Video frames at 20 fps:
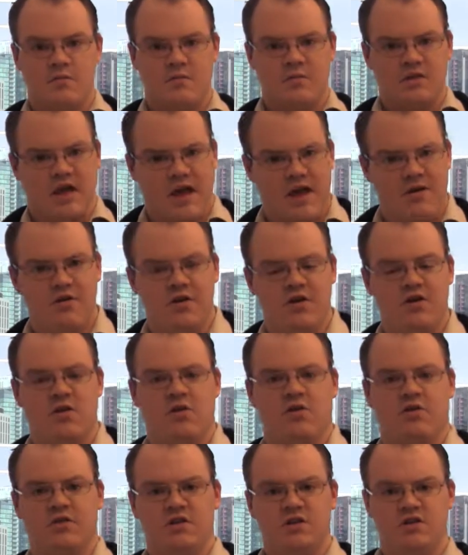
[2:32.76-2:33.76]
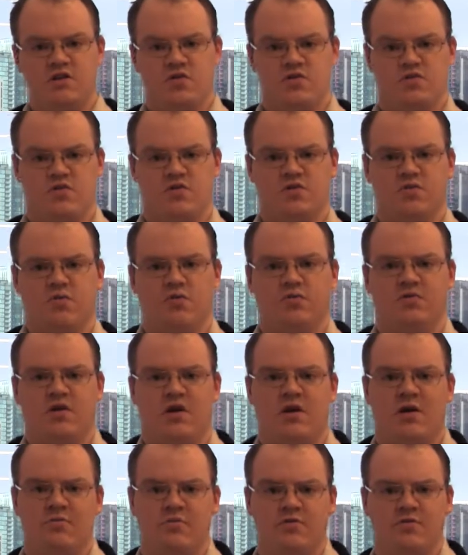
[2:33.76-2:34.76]
carrying on the usual
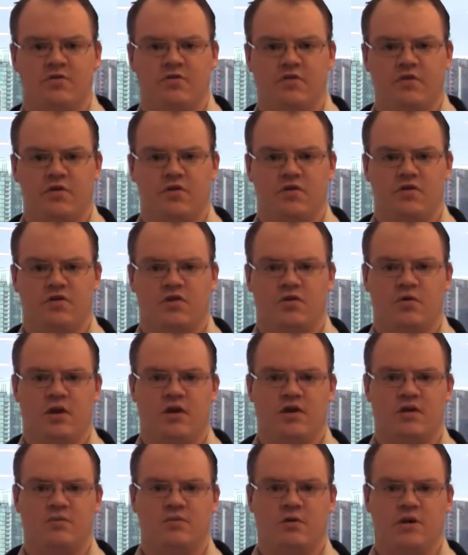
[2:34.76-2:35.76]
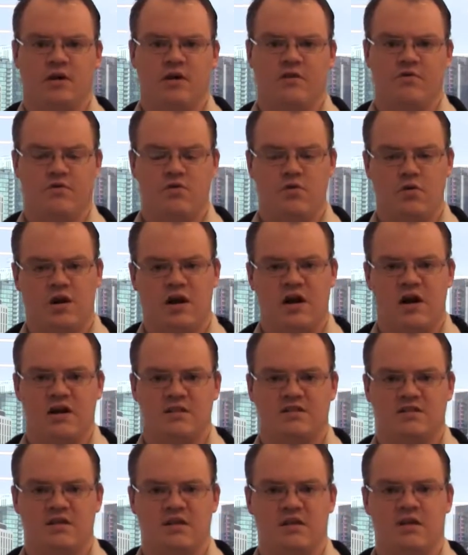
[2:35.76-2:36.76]
type of earthquake
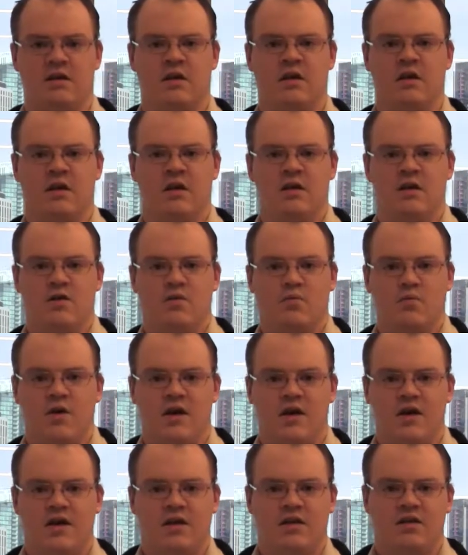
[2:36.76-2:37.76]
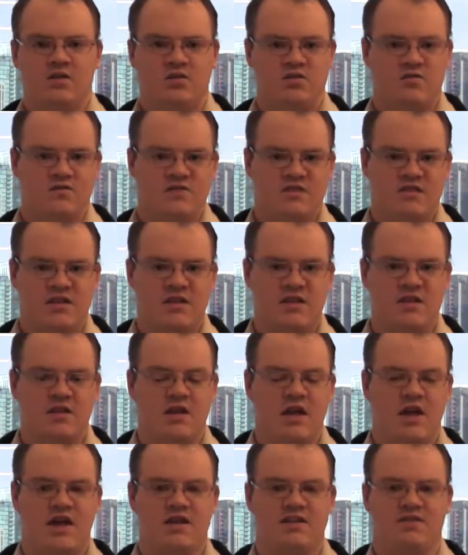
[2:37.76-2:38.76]
forecasting, where you've seen
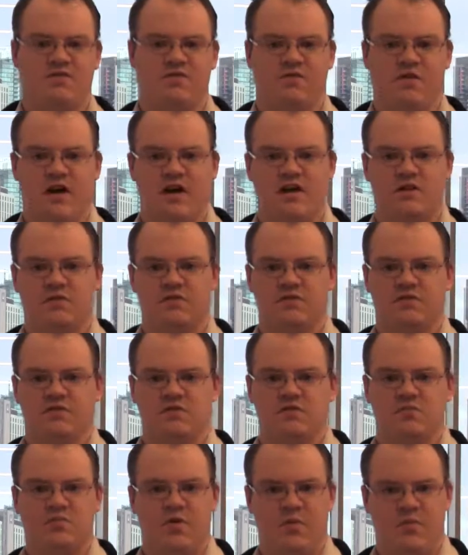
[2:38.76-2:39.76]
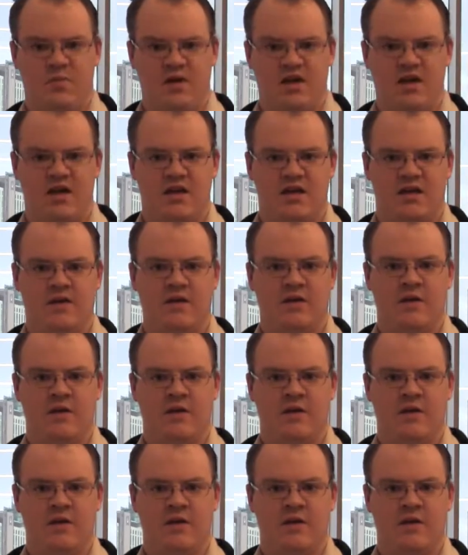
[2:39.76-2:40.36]
has failed to prepare